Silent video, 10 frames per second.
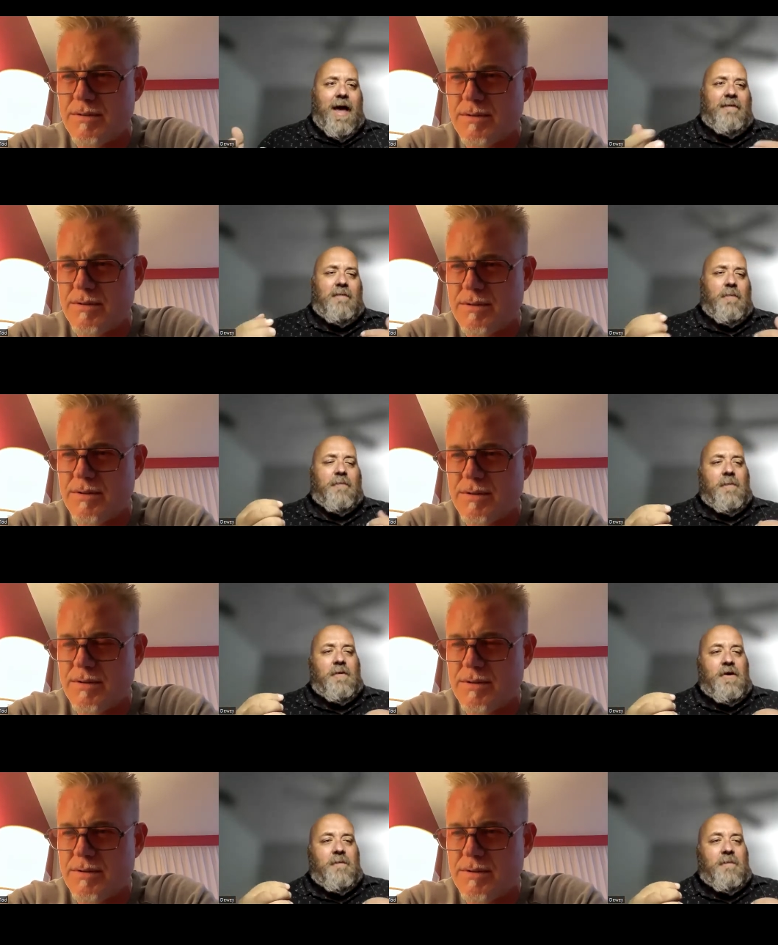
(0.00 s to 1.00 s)
Speaker 1: as a performer,
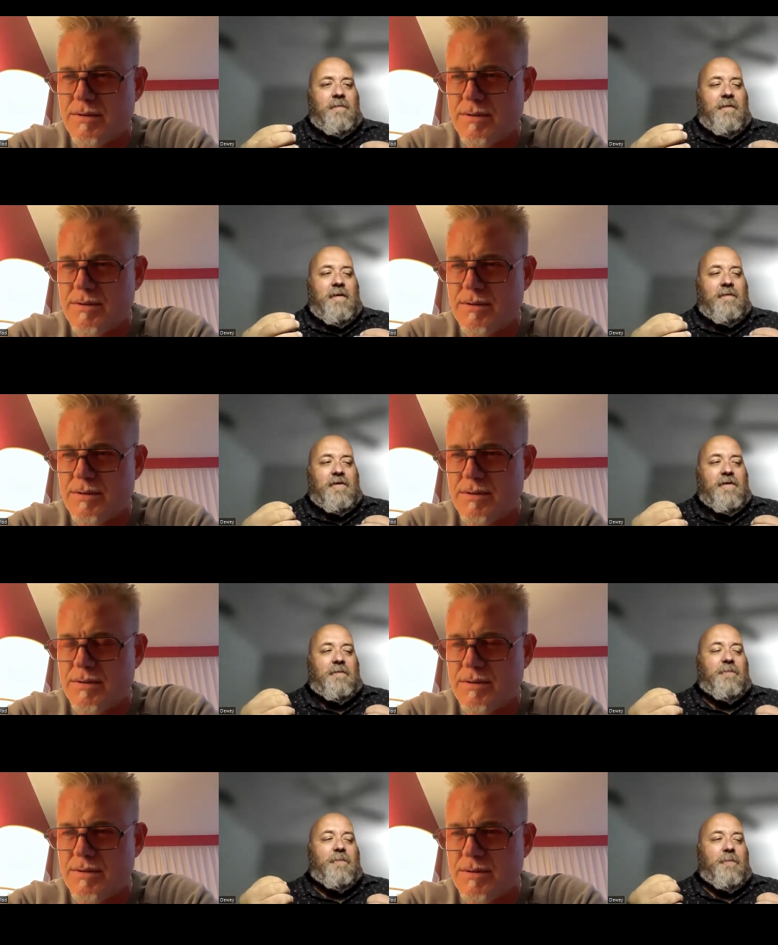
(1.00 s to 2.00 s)
do you is it
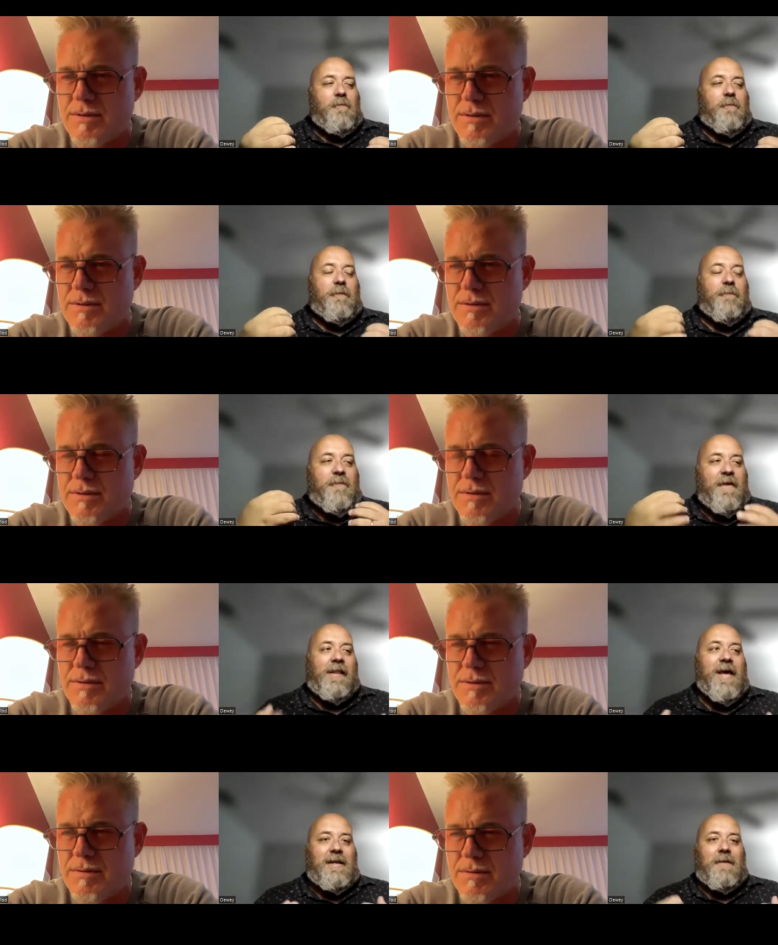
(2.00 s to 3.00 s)
just
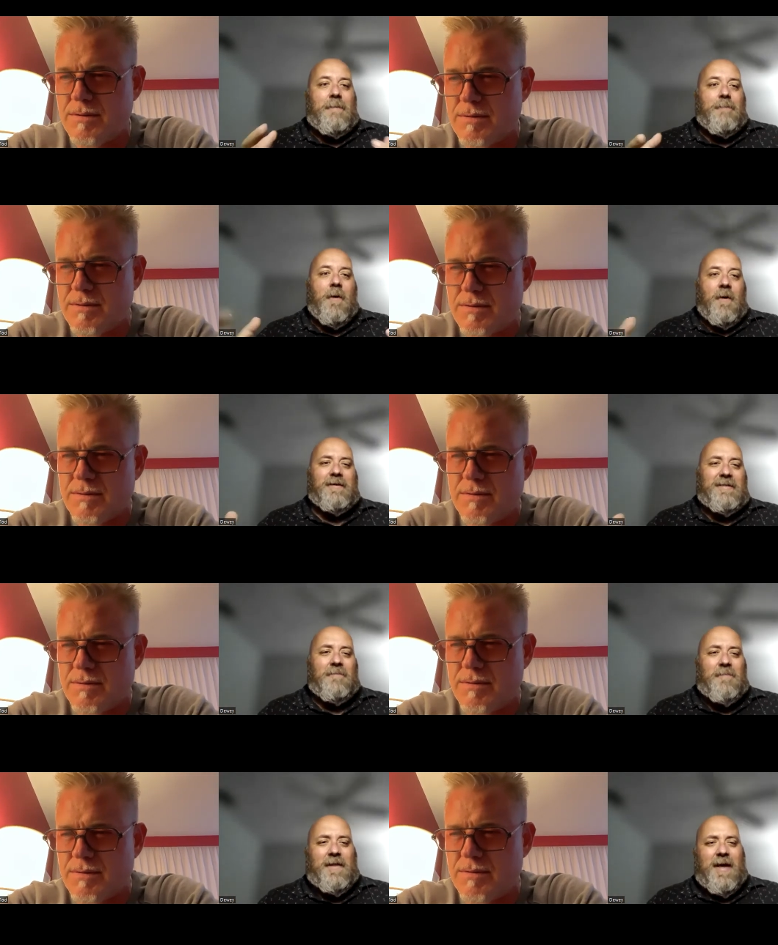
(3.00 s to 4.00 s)
fulfilling to be part of
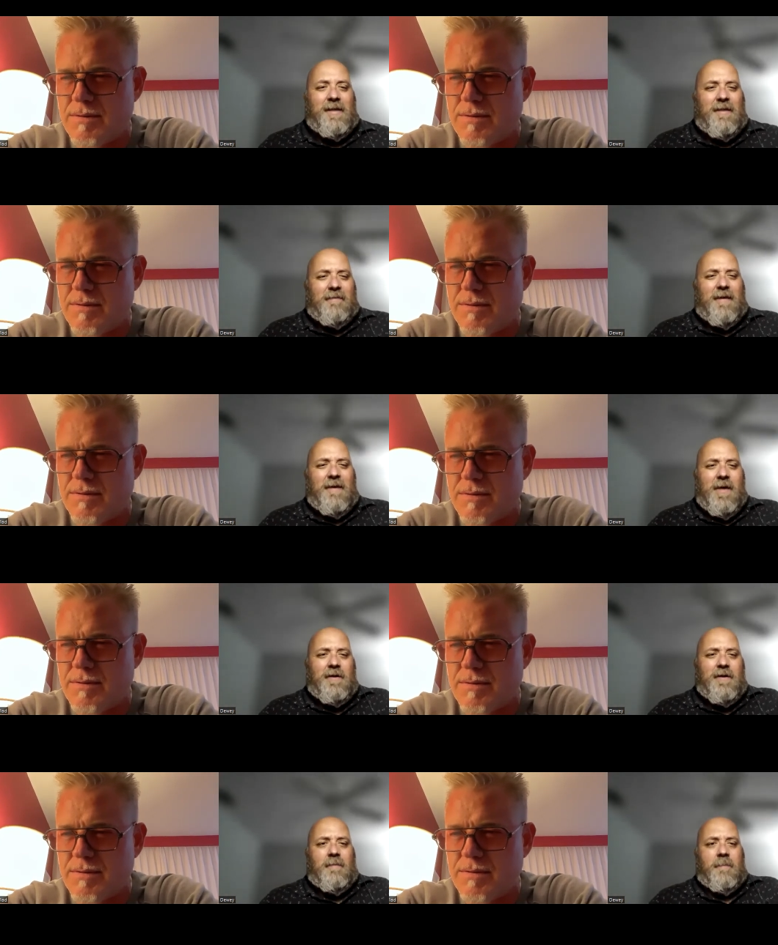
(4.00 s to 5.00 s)
something like this? I
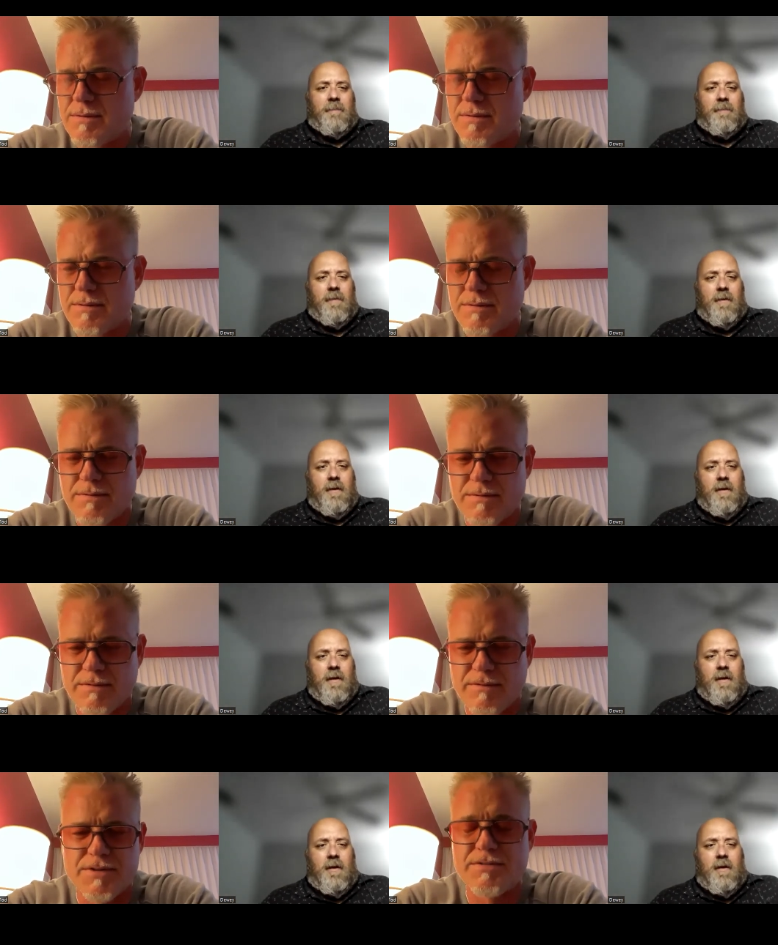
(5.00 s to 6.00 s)
imagine.
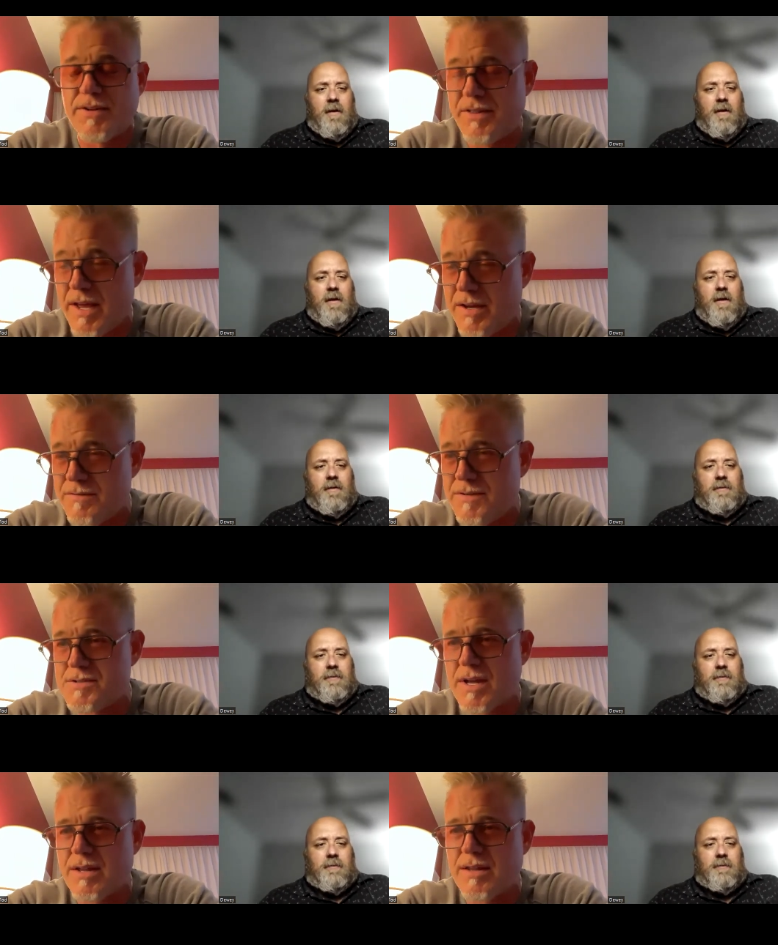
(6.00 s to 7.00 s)
Speaker 2: First of all, thank you for
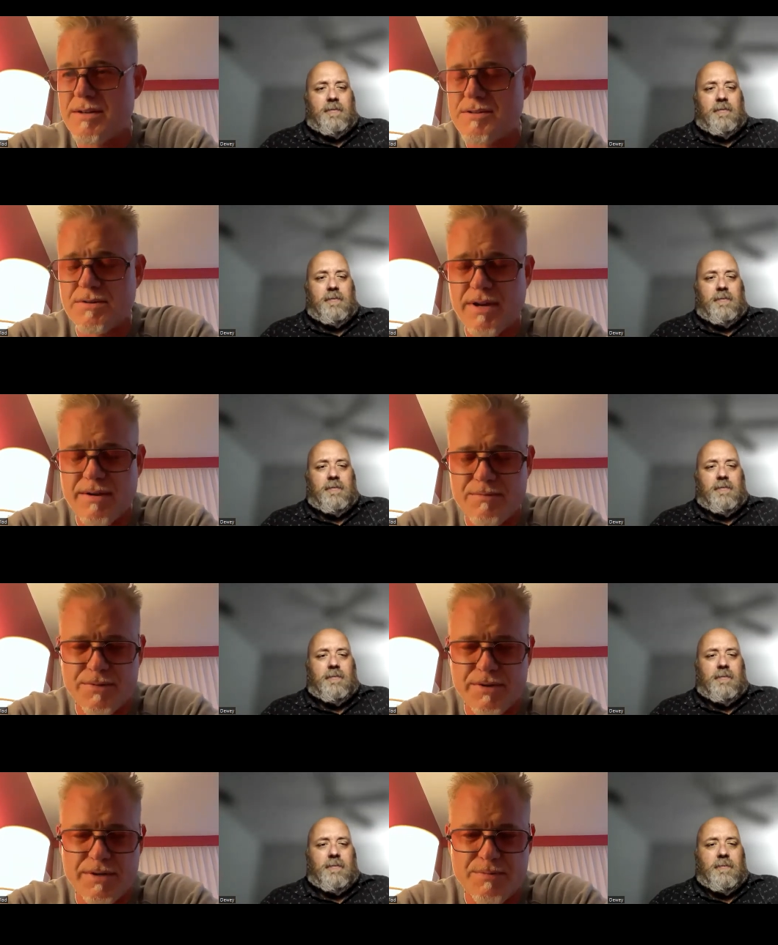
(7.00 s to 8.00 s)
saying that, Dewey. I
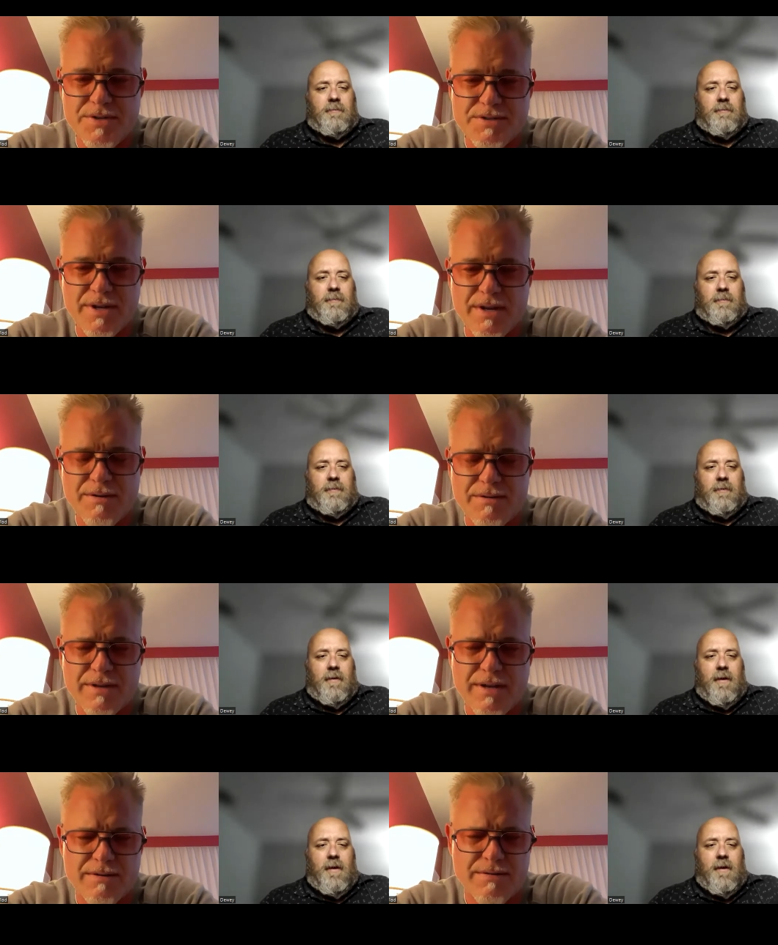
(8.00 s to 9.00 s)
really appreciate hearing
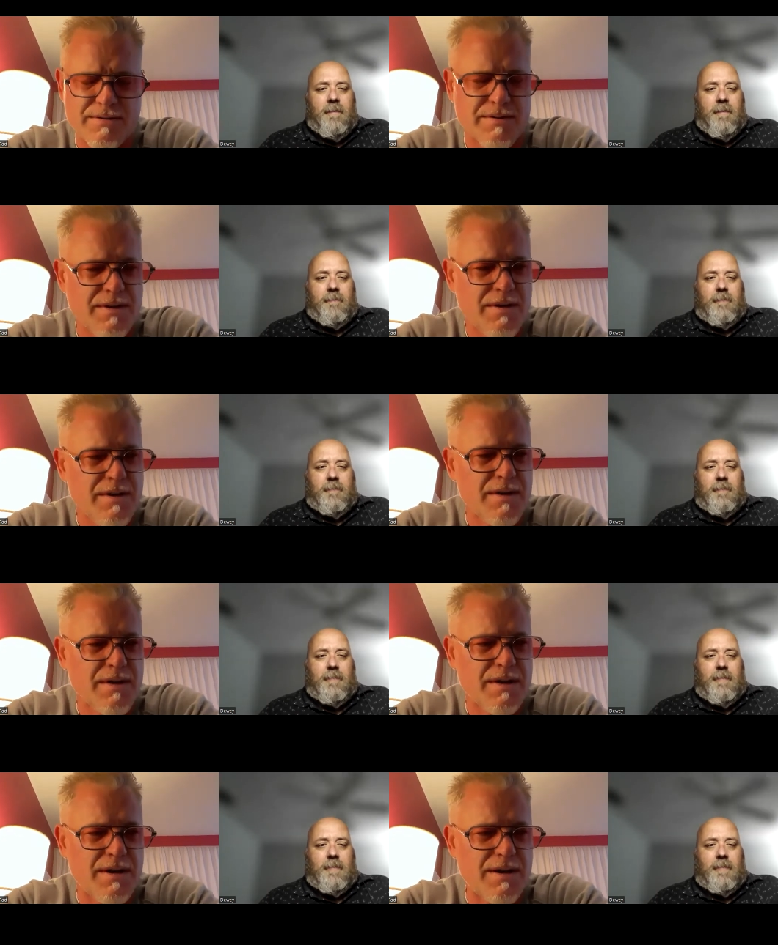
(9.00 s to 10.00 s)
that. And
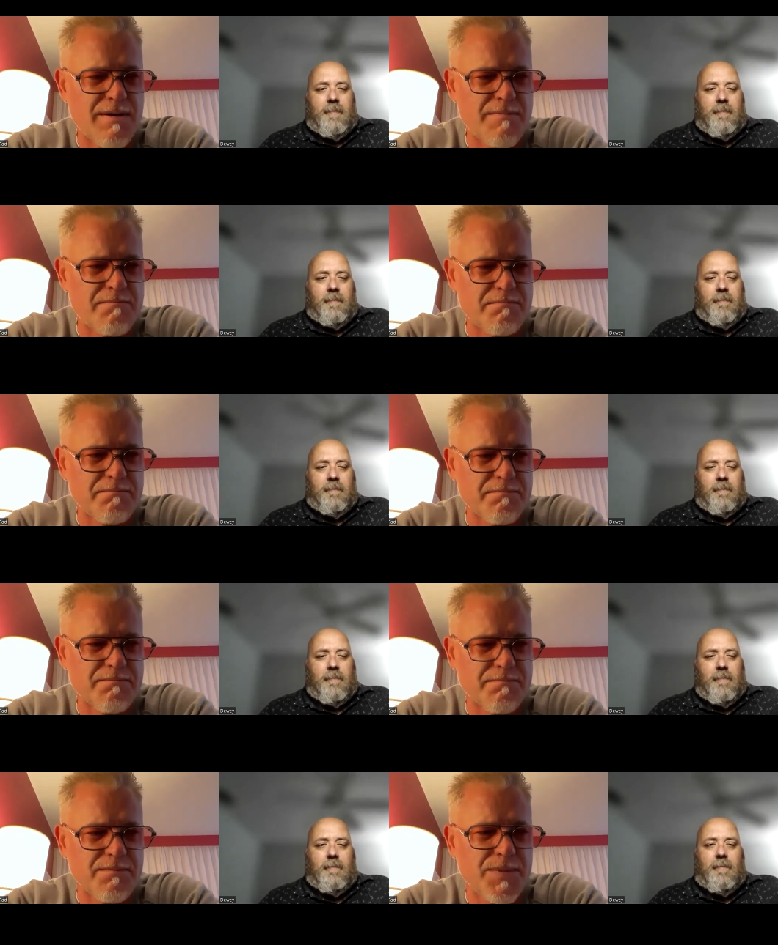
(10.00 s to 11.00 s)
um,
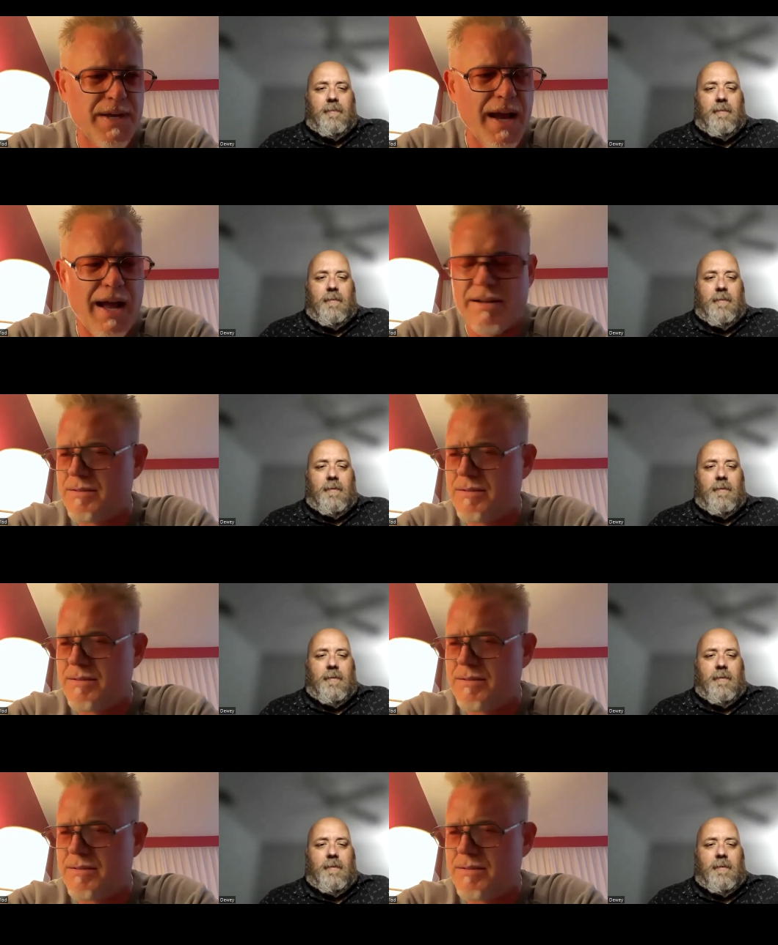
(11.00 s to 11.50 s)
yeah,